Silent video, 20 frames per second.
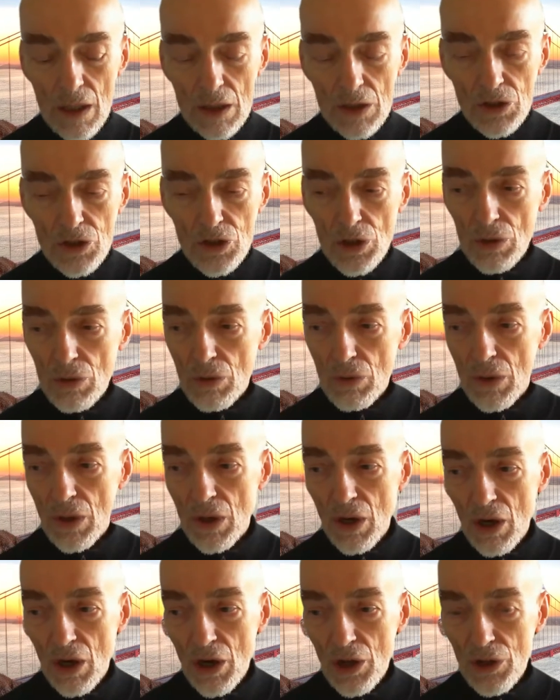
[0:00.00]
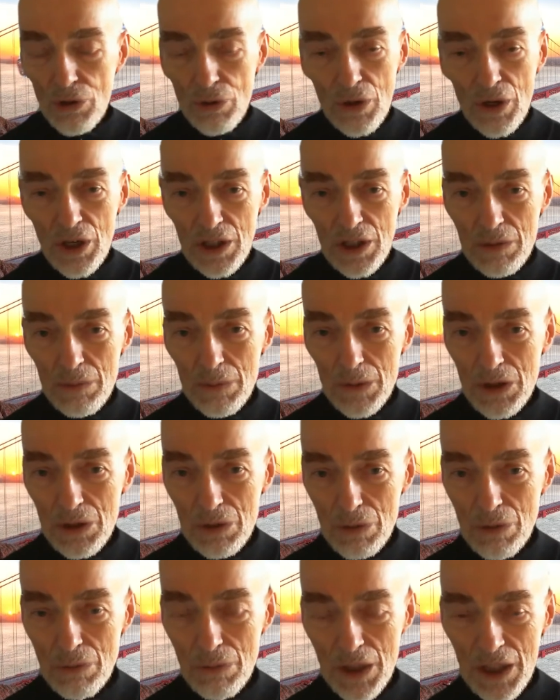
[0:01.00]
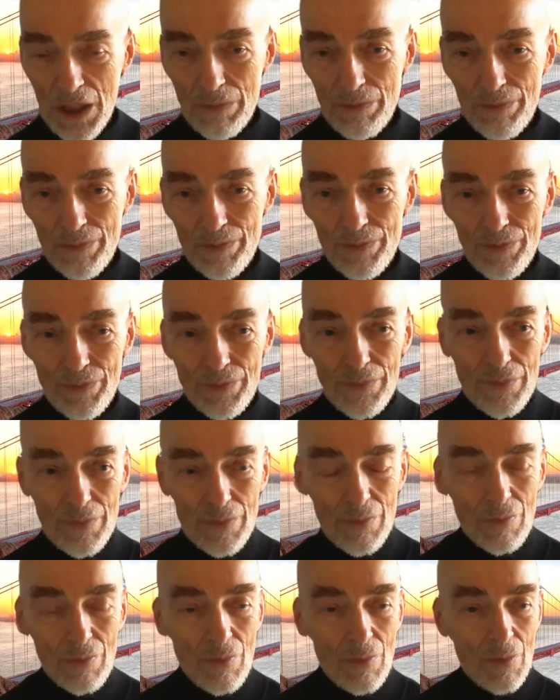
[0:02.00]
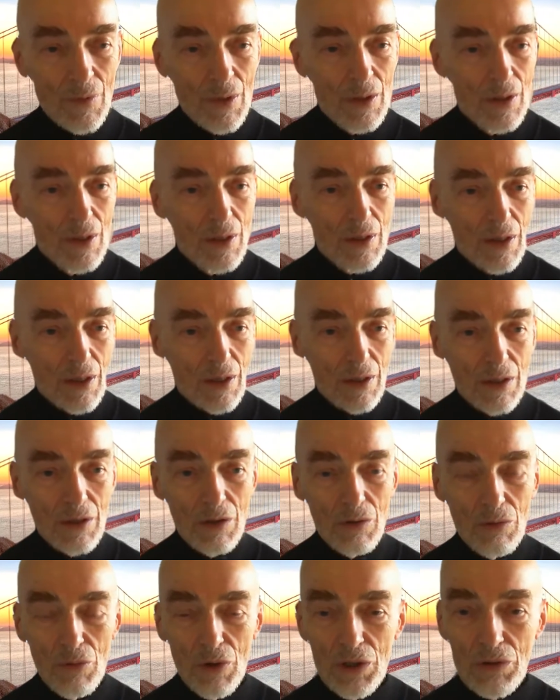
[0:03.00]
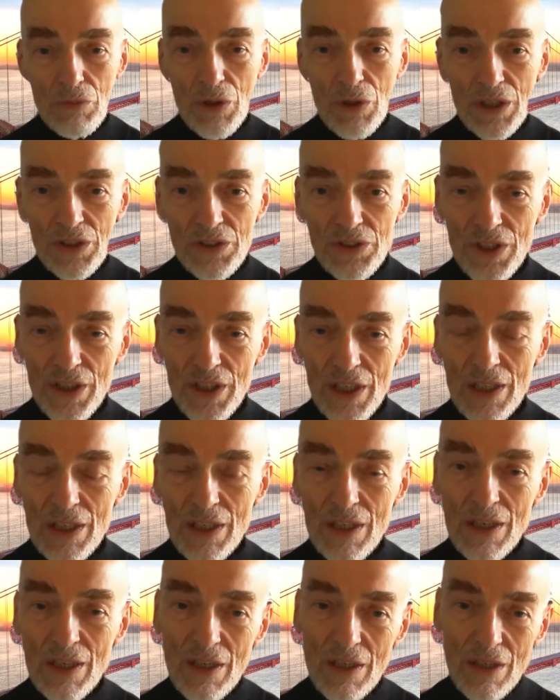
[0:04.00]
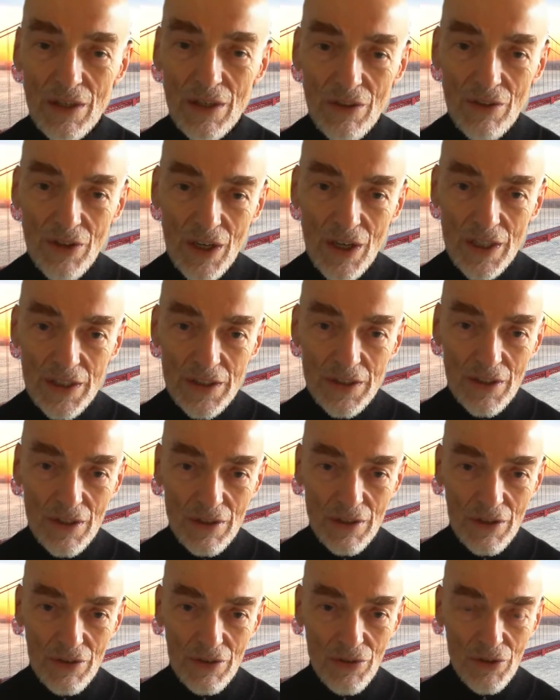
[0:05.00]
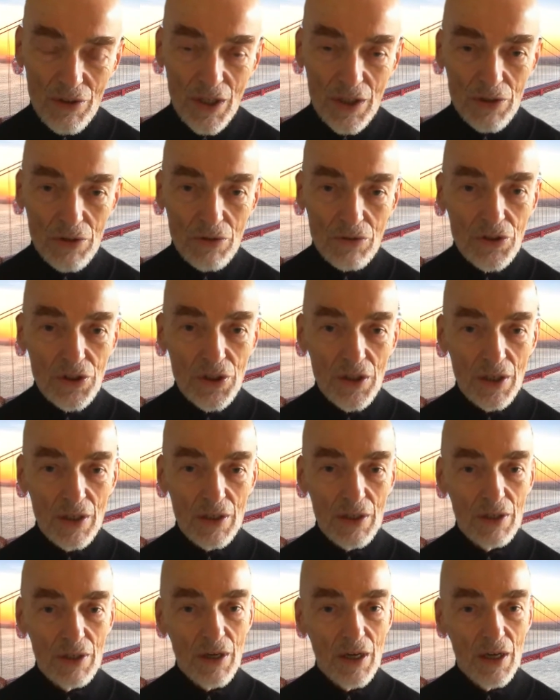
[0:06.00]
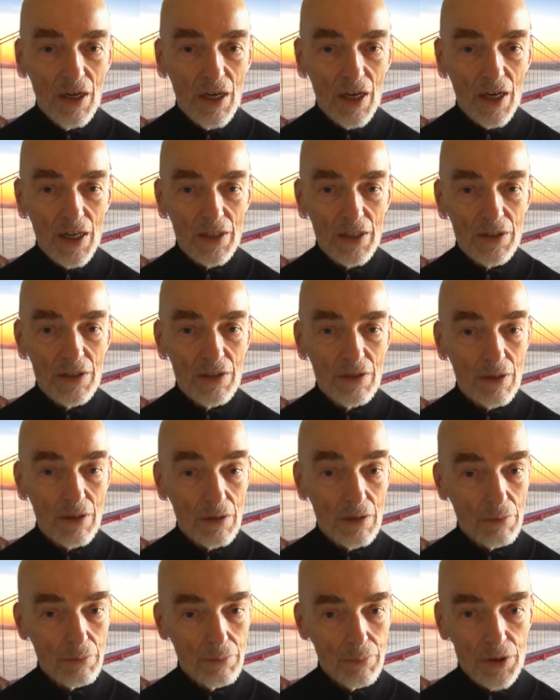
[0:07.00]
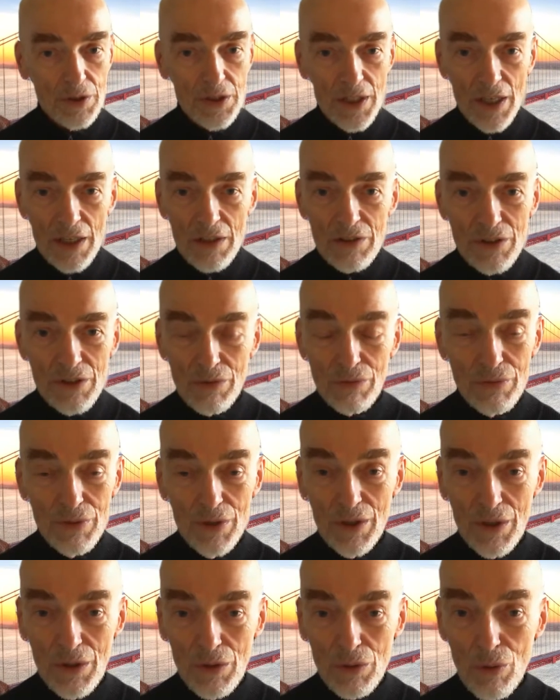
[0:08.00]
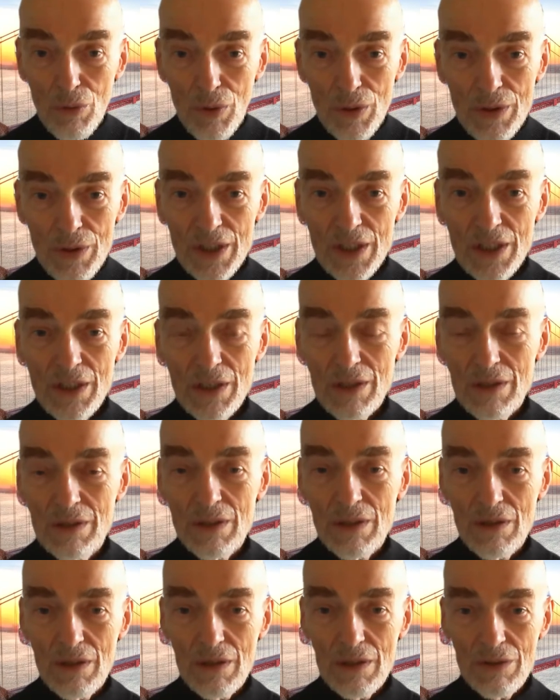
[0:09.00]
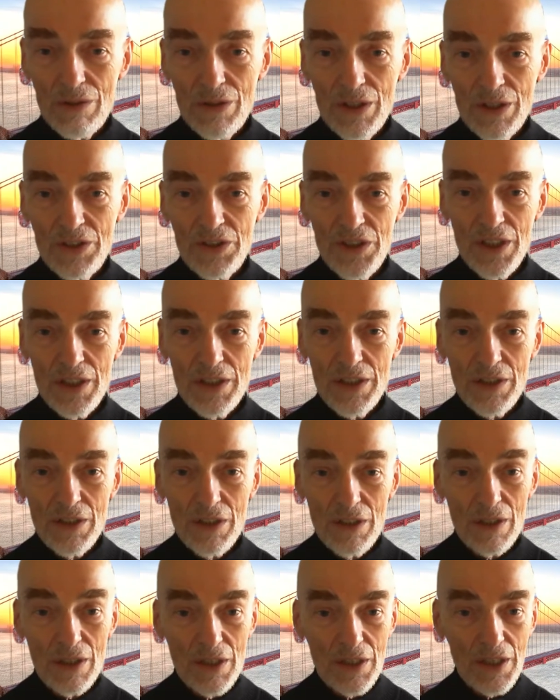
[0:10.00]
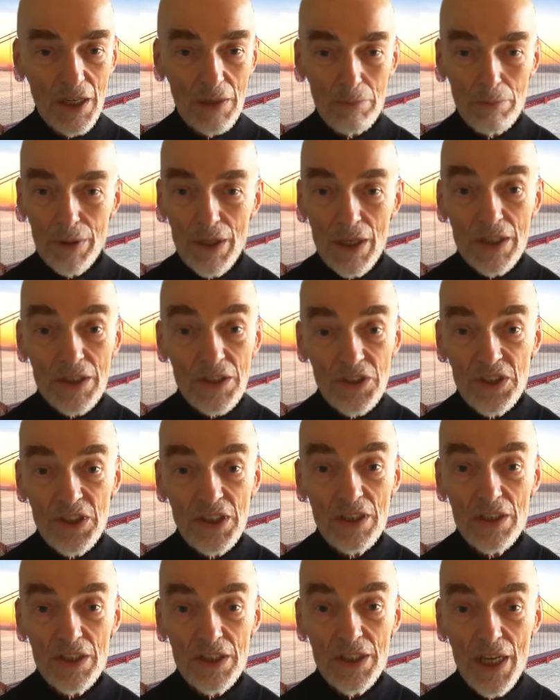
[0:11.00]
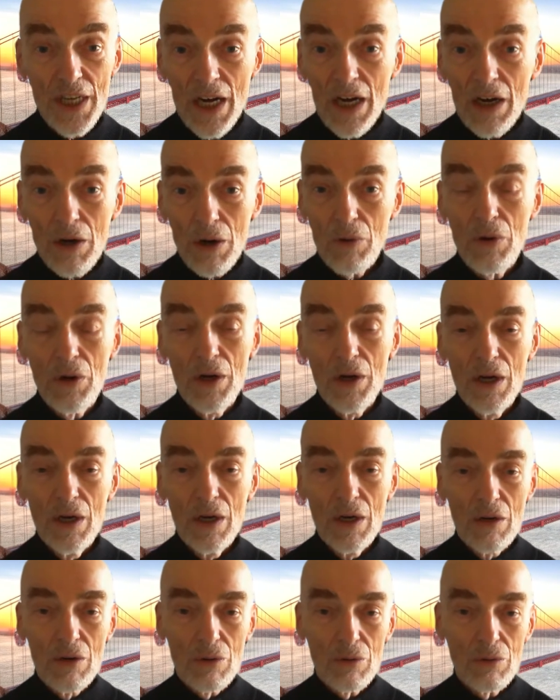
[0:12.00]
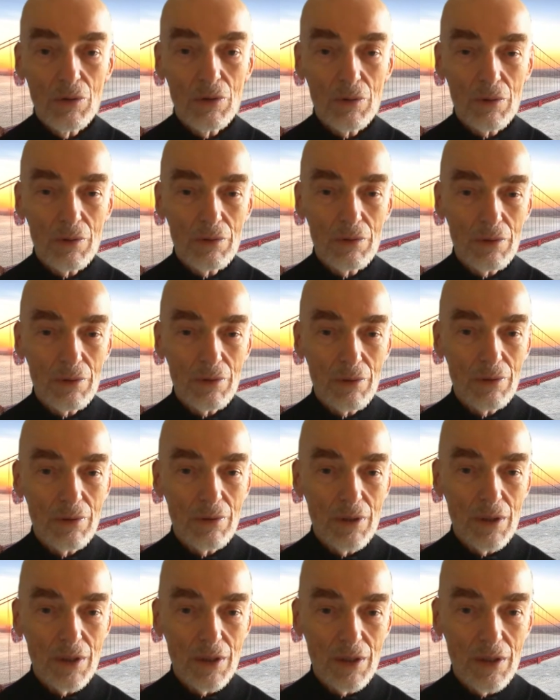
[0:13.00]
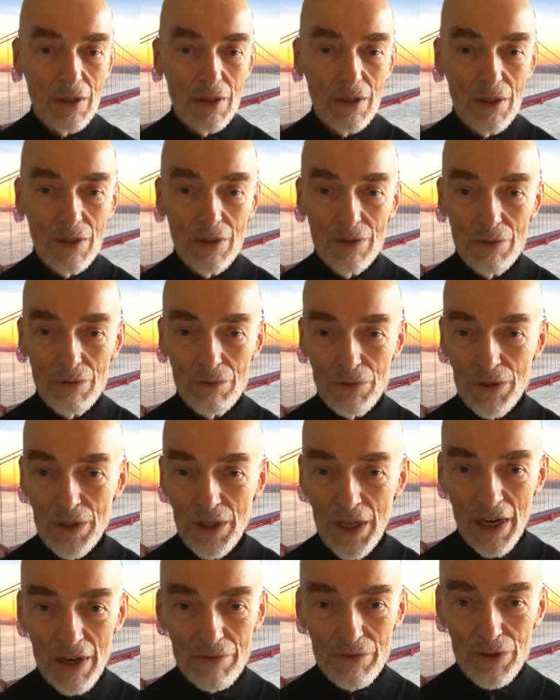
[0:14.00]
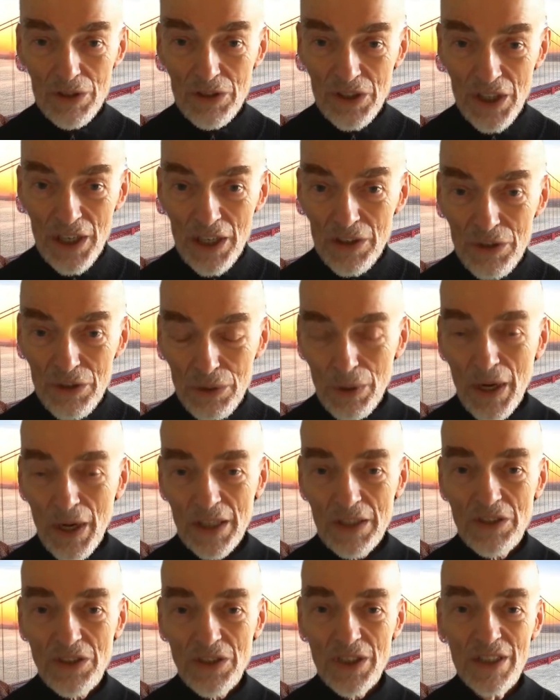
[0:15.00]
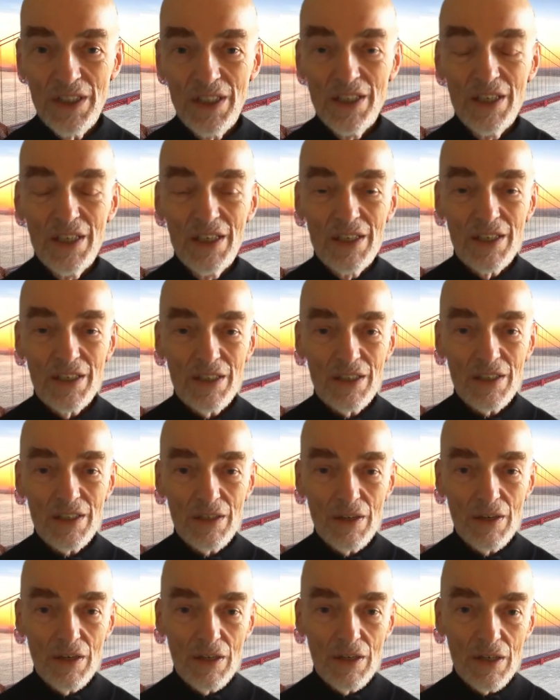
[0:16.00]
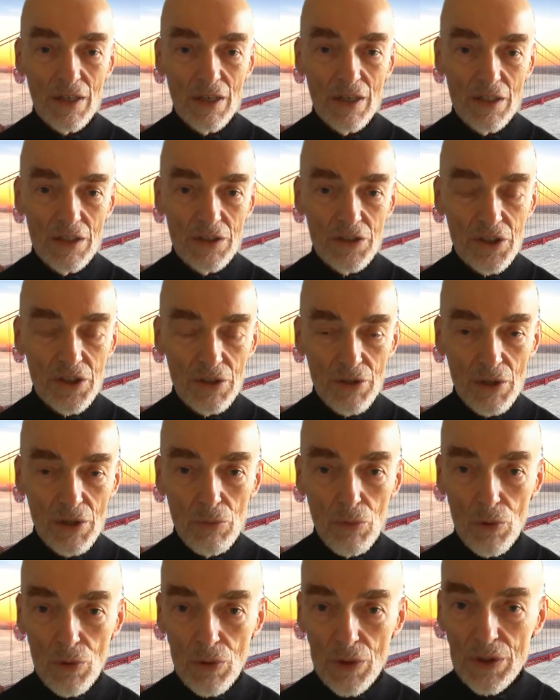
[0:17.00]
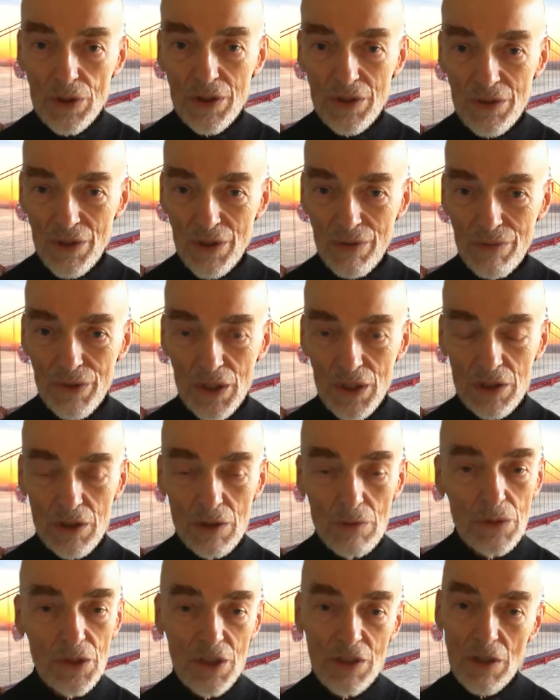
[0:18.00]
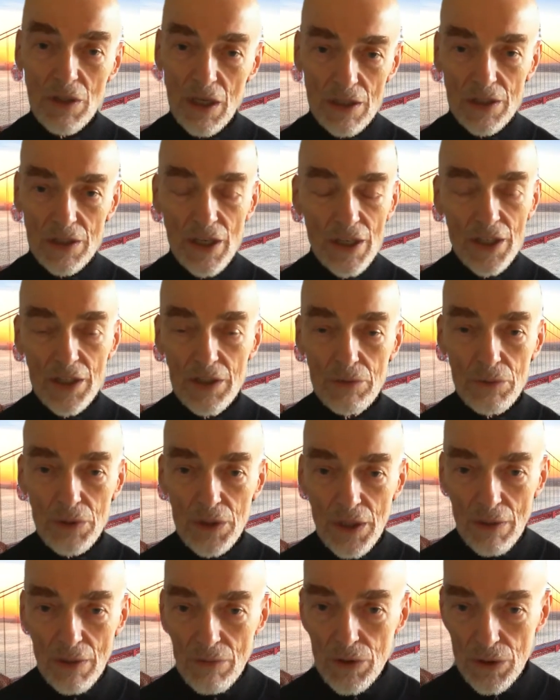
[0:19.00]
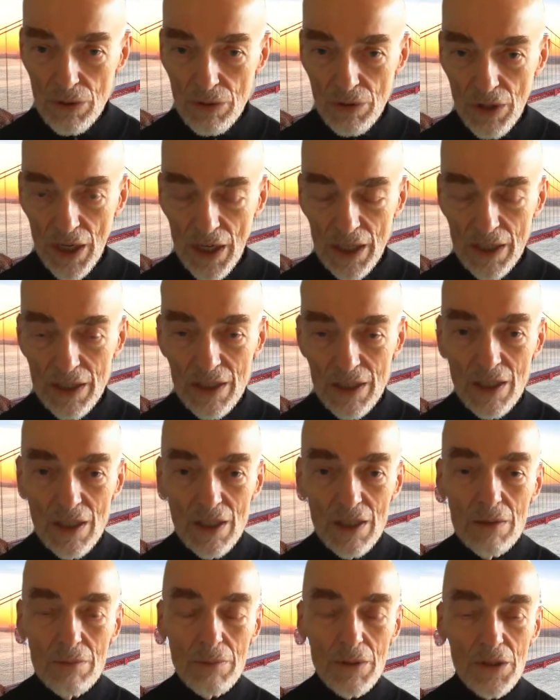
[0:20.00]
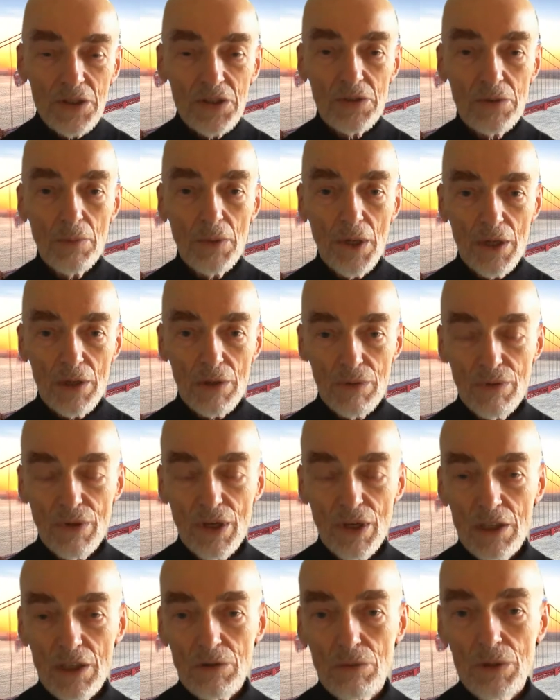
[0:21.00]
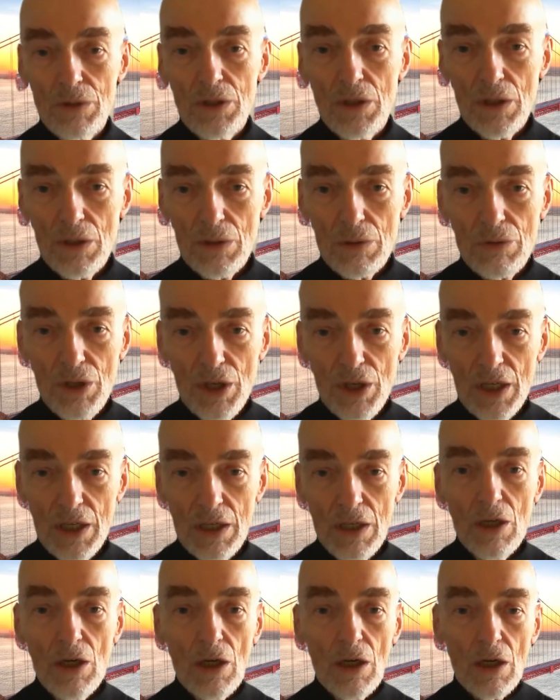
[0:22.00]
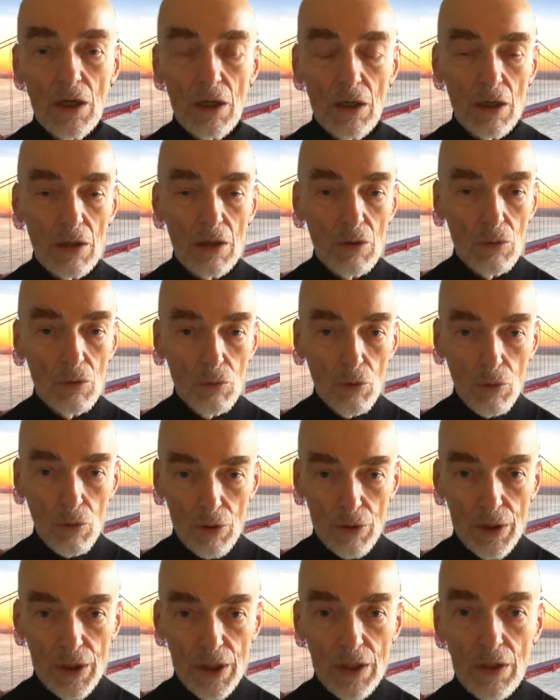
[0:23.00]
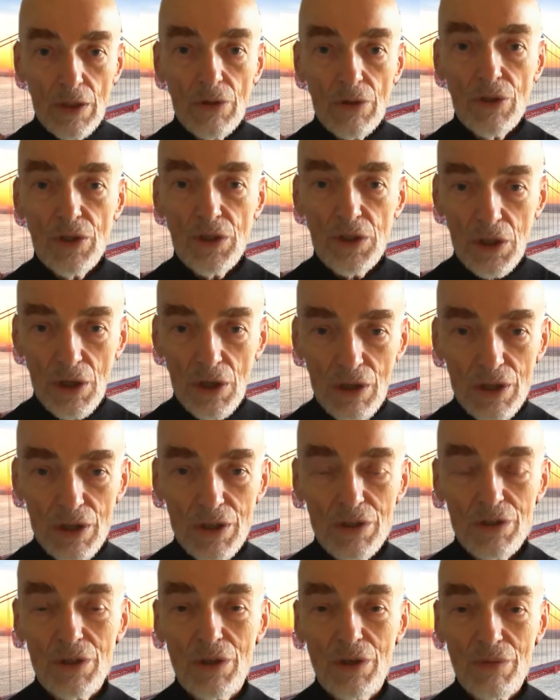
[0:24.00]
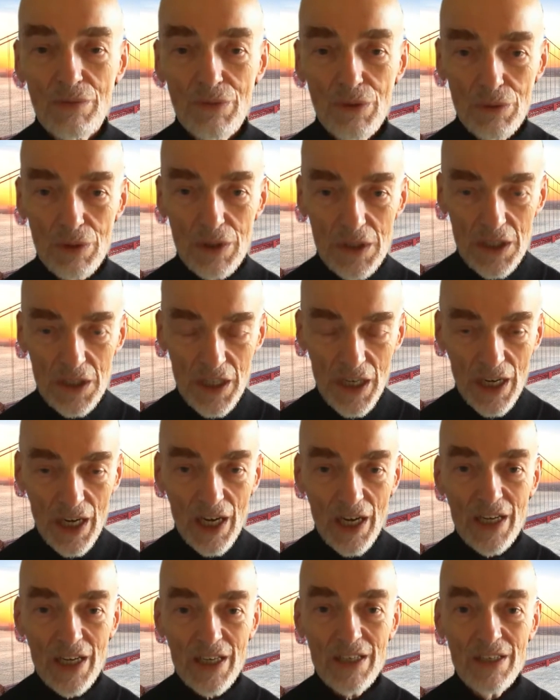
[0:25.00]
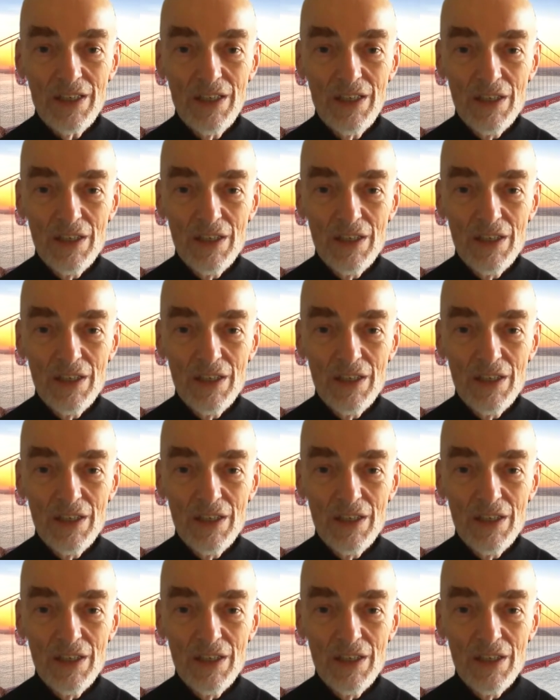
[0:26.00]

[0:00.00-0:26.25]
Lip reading: So other arguments were made. One was that the letters had protective wording. They said, get penicillin now, or we have this anthrax. And so they warned their victims, and Al-Qaeda would never do that. But as a matter of fact, we know that warning the target of your attack